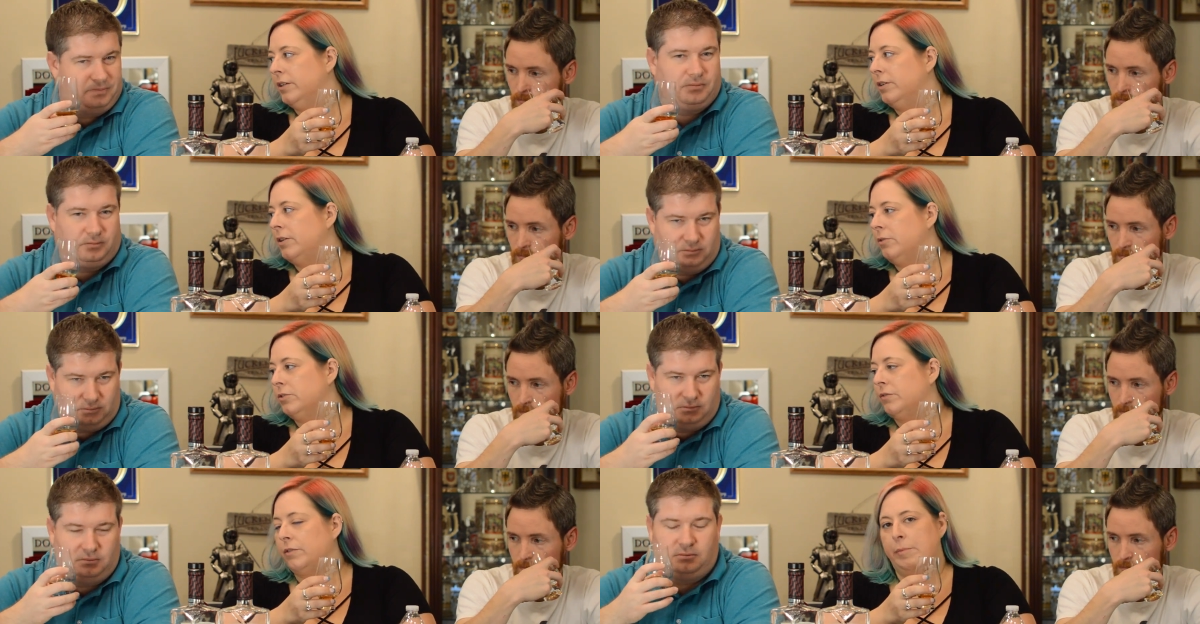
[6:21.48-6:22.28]
Speaker 1: the
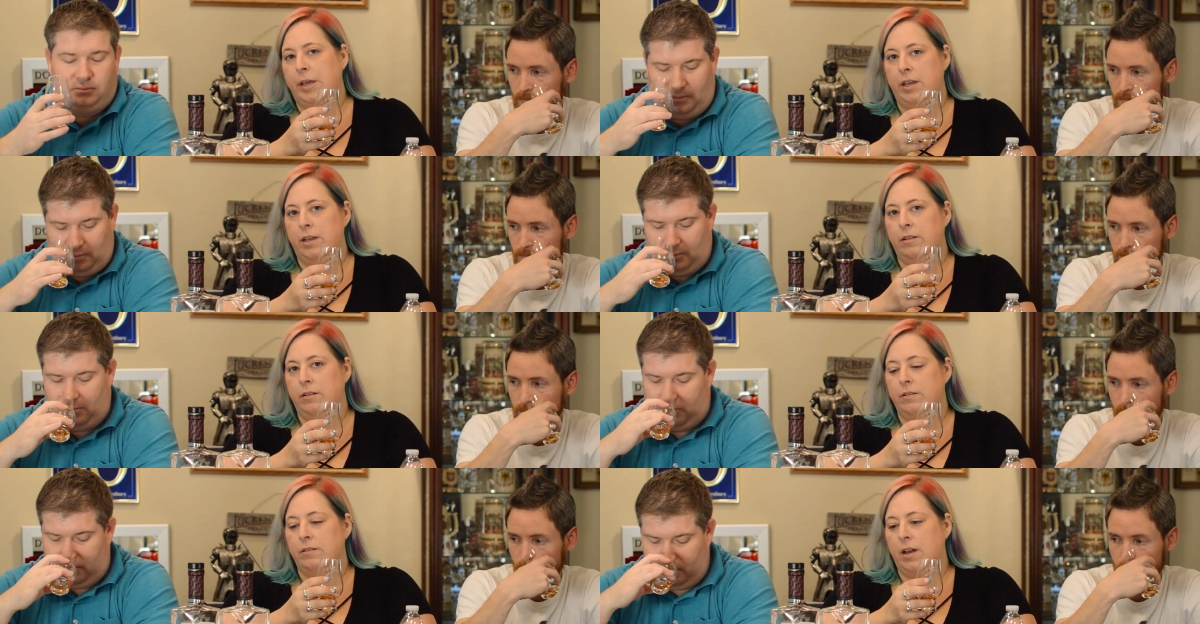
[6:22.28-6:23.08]
nose mm-hmm. for me
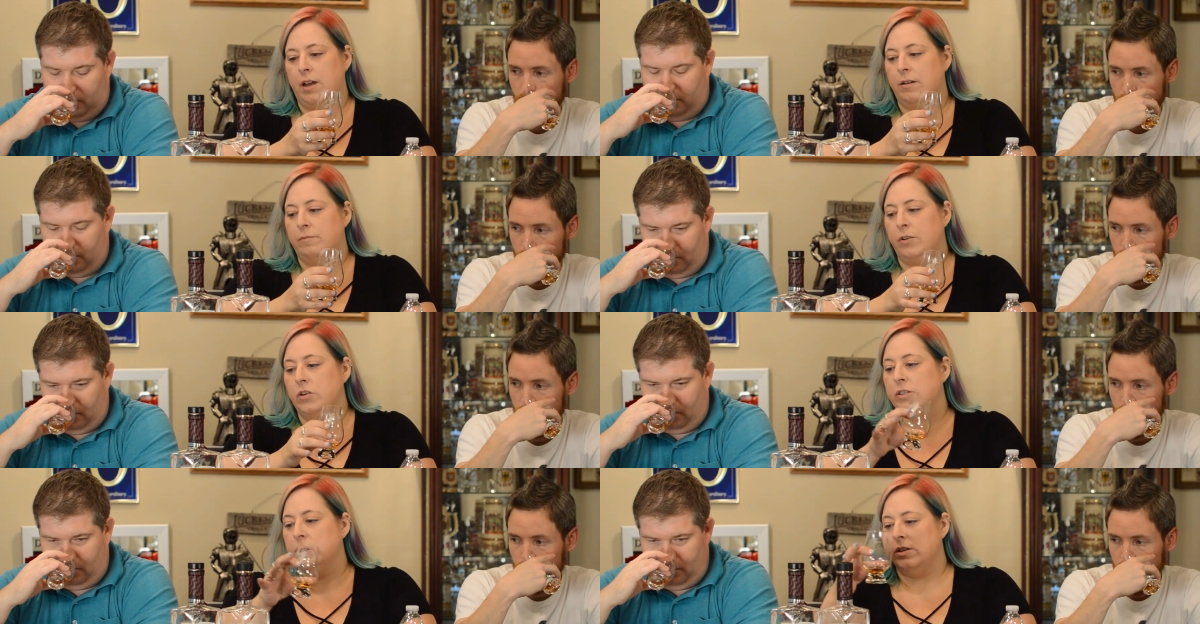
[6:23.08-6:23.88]
uh,
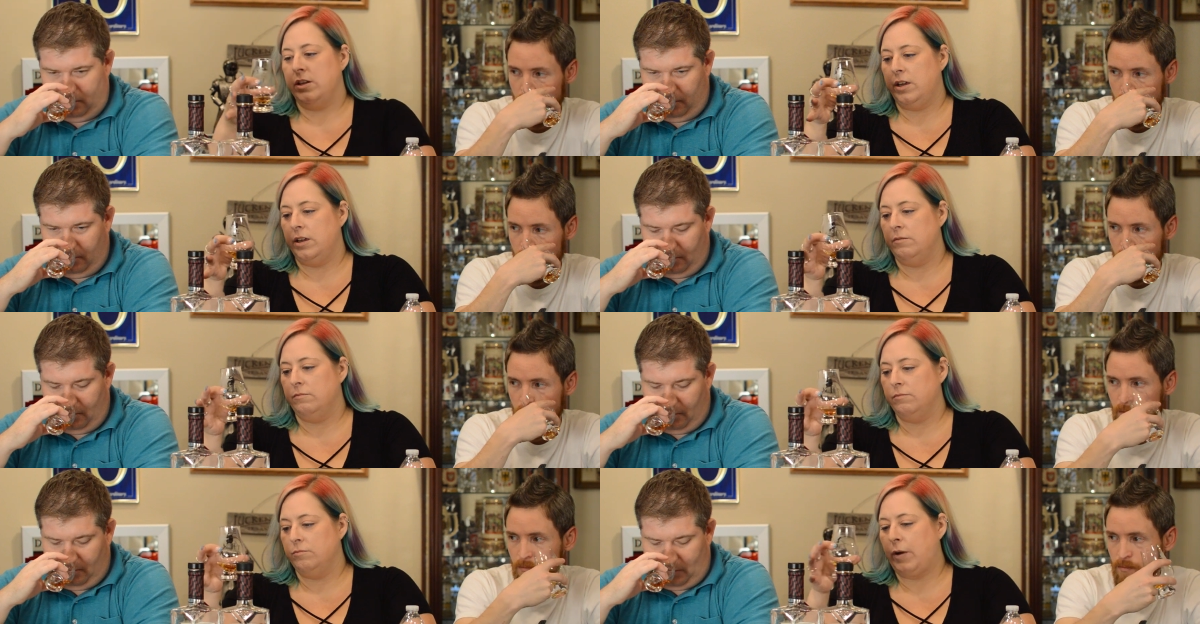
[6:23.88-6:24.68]
versus the
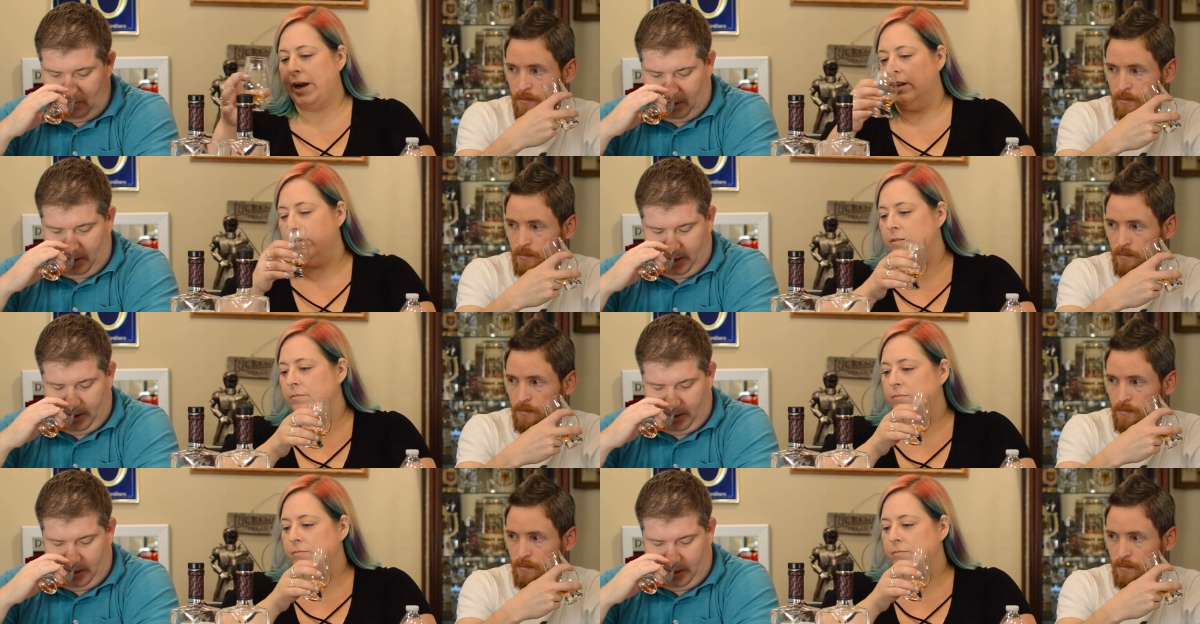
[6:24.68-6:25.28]
regular.